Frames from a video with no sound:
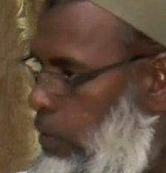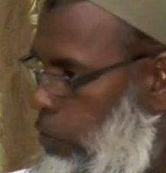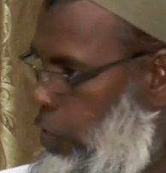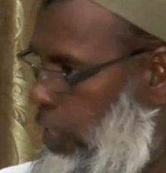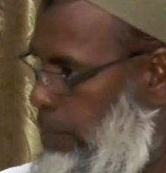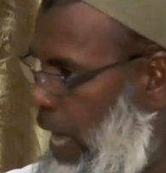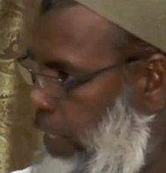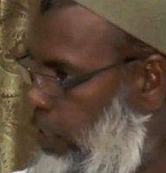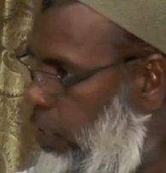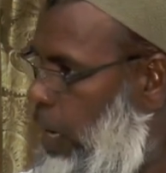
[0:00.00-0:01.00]
Think a man
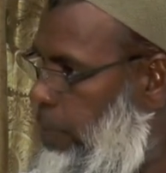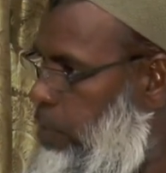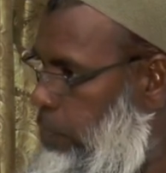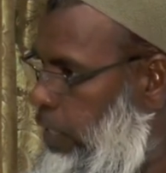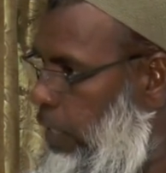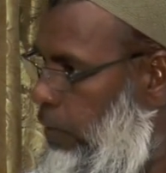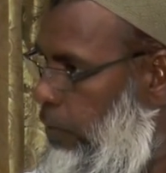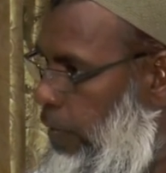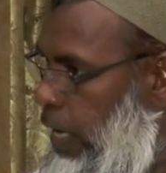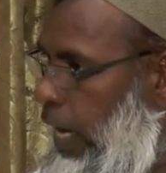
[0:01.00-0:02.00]
could commit murder
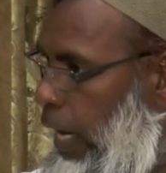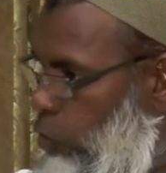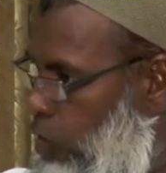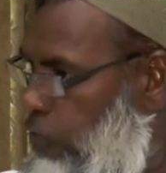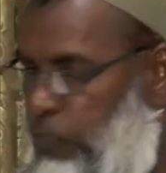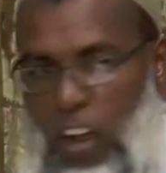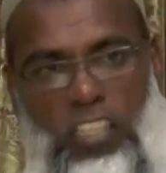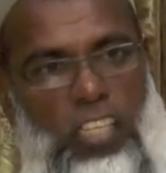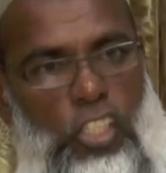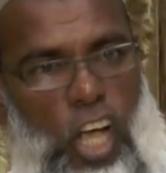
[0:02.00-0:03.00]
and go in
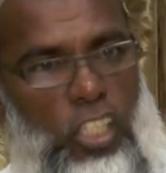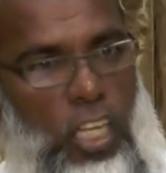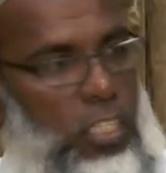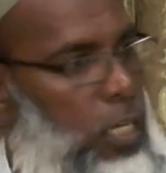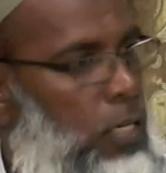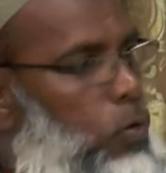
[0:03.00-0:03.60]
front of the judge and say,